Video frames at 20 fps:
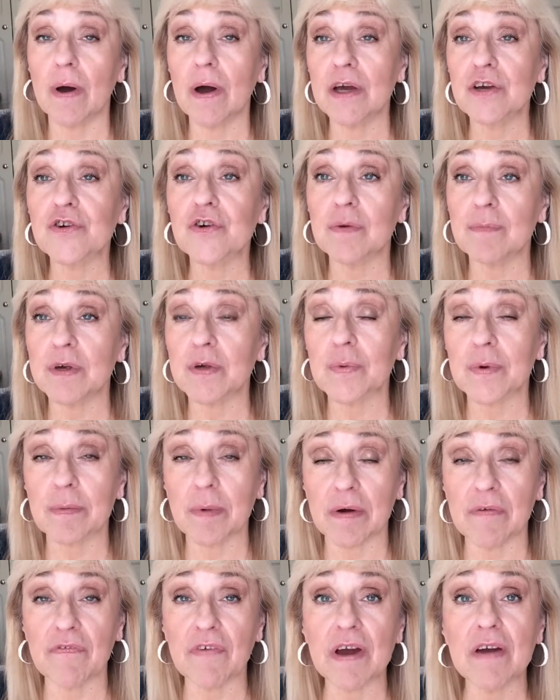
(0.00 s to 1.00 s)
Ice cream is one of
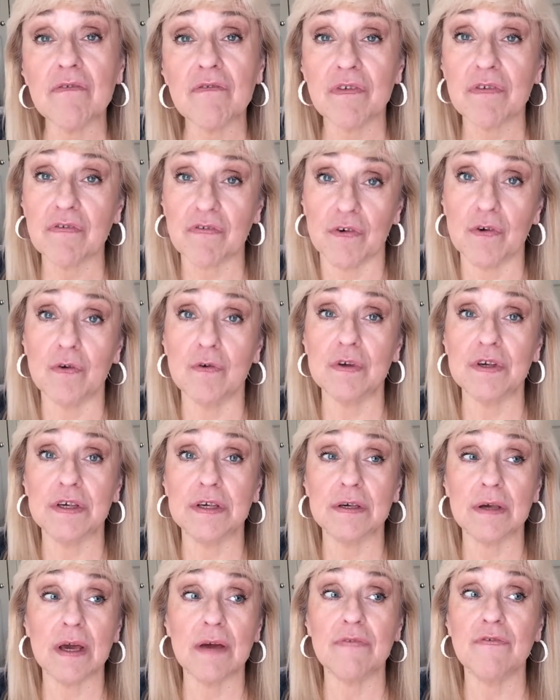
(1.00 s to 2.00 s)
my favourite
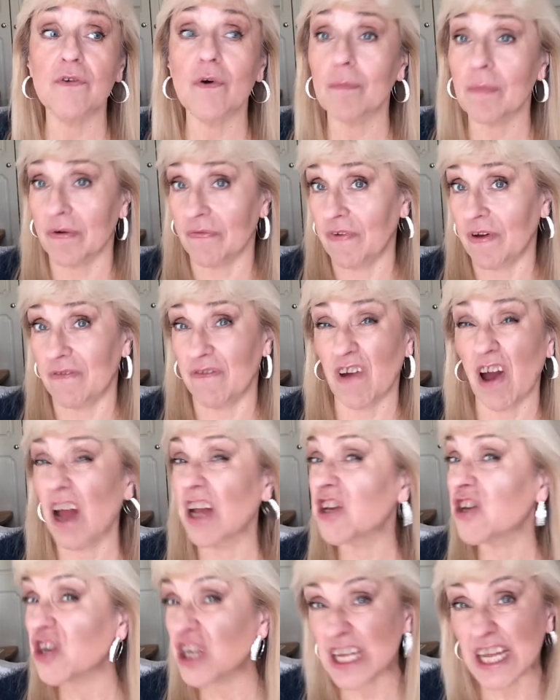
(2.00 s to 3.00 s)
foods, if not my favourite. I
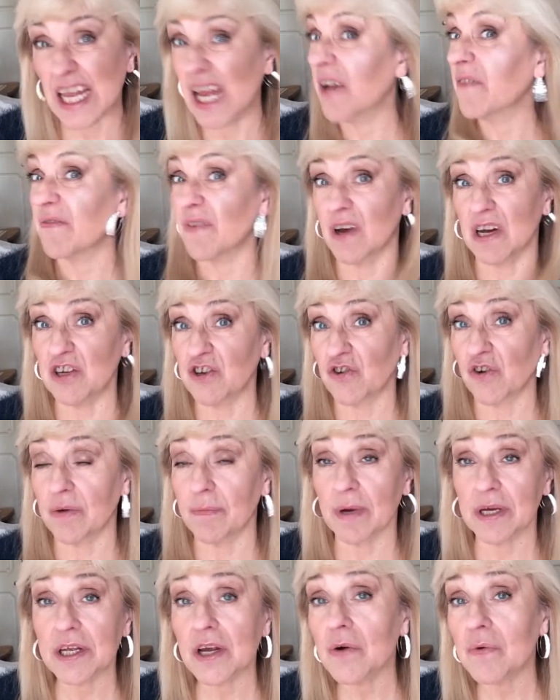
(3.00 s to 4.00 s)
just love ice
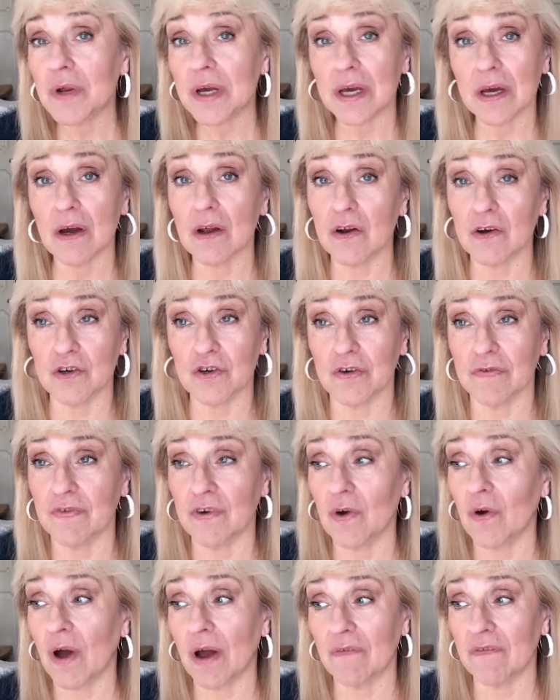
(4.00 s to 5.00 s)
cream. I don't eat a lot of
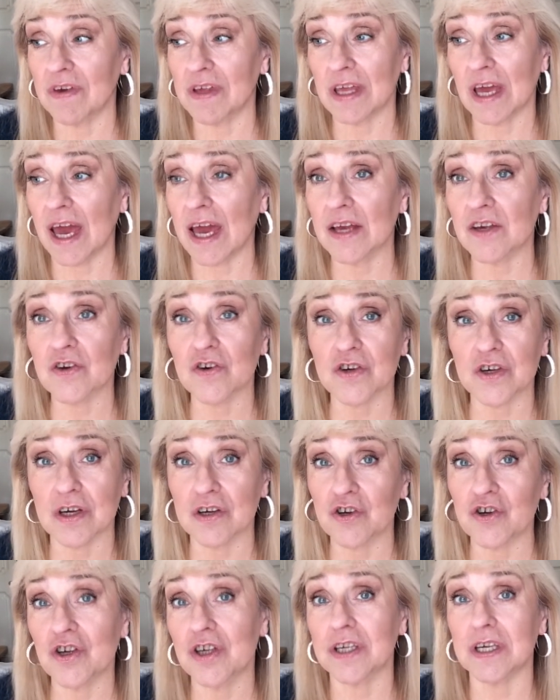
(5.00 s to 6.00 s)
it or have it in the house because I
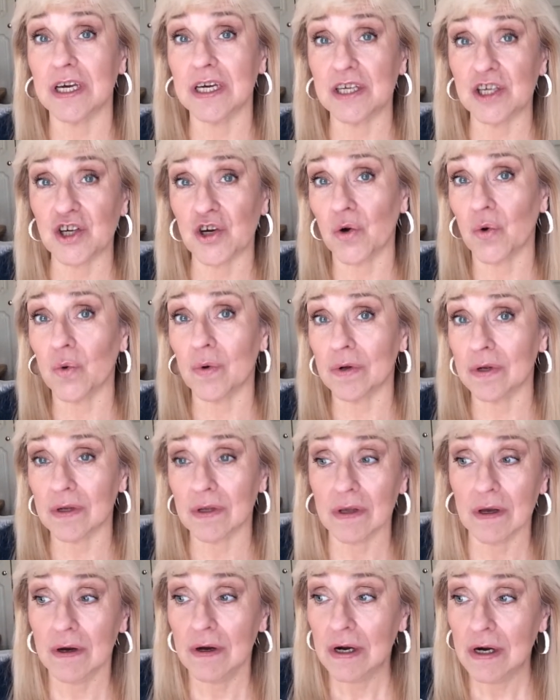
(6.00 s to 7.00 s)
just eat it all
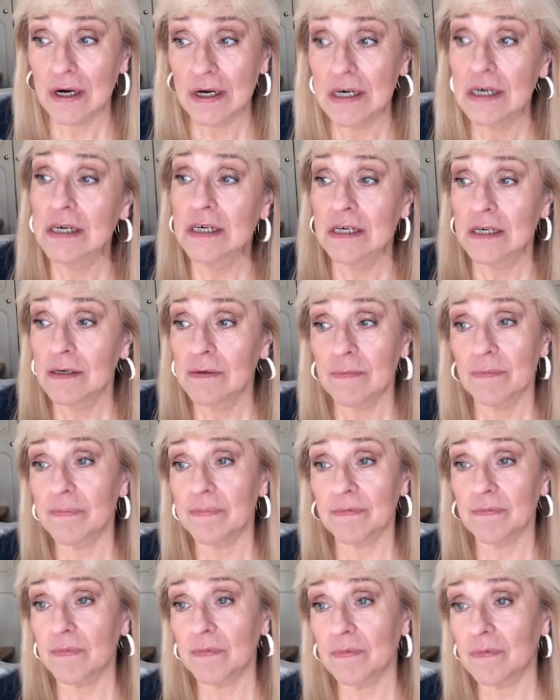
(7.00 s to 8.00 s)
and
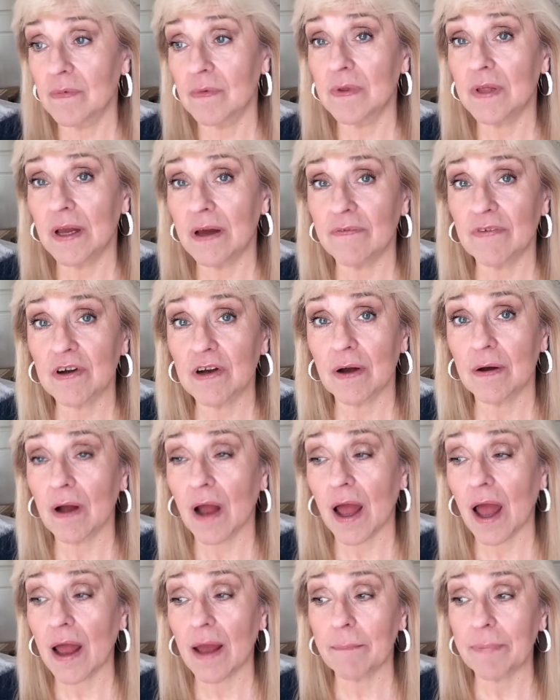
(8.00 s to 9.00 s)
never
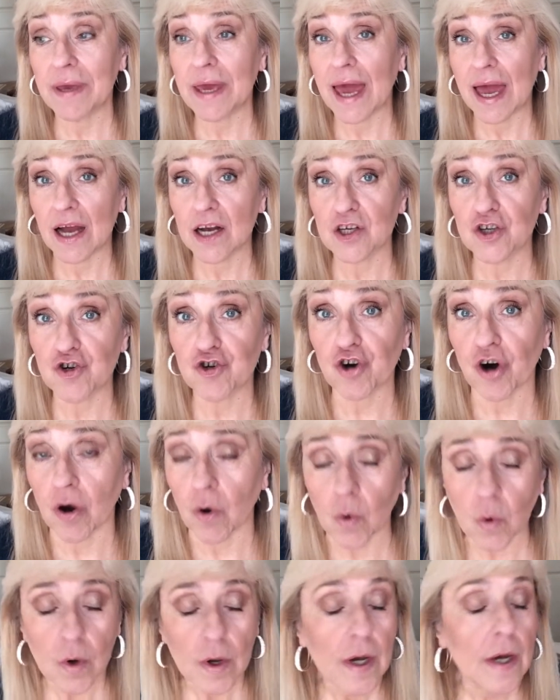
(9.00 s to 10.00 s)
be out of
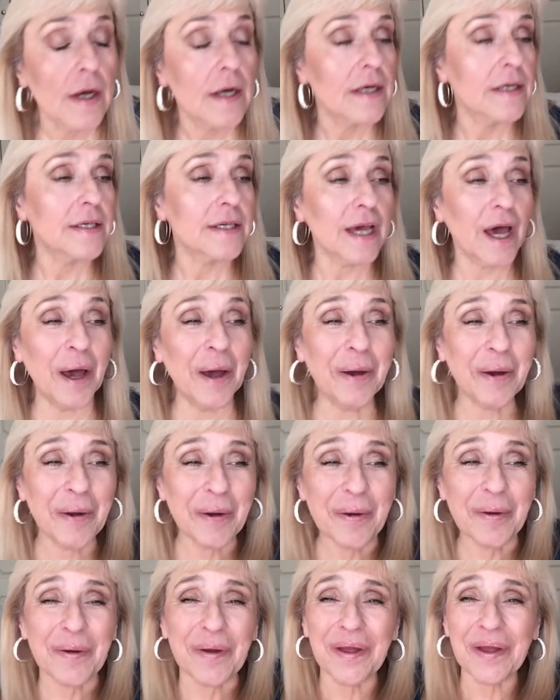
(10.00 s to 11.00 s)
control. So,
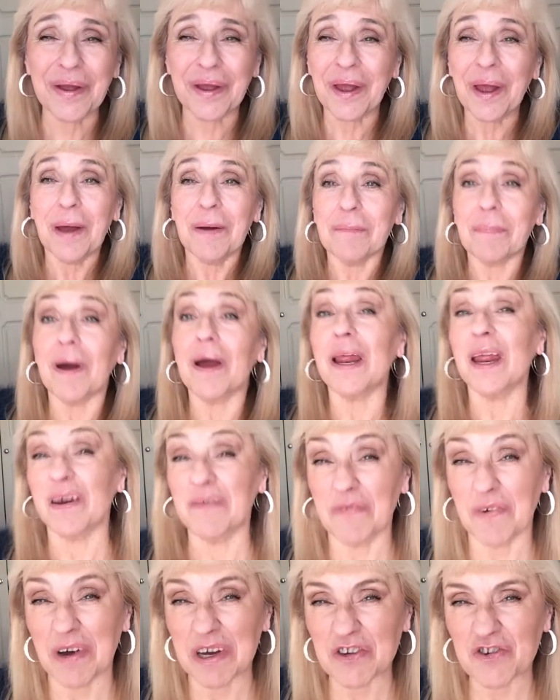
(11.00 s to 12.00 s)
but I
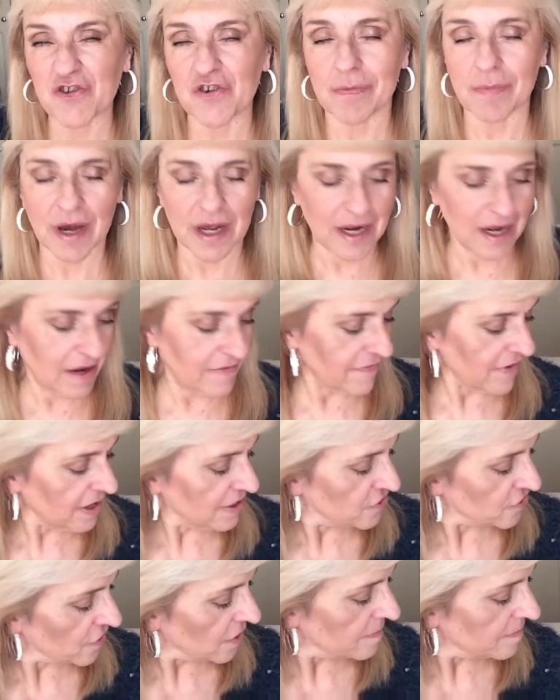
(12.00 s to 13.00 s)
love ice cream. I love
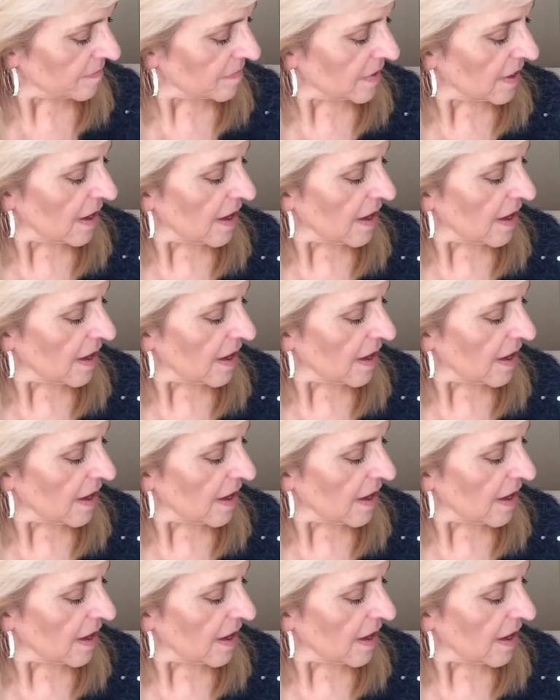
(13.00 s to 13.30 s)
ice cream.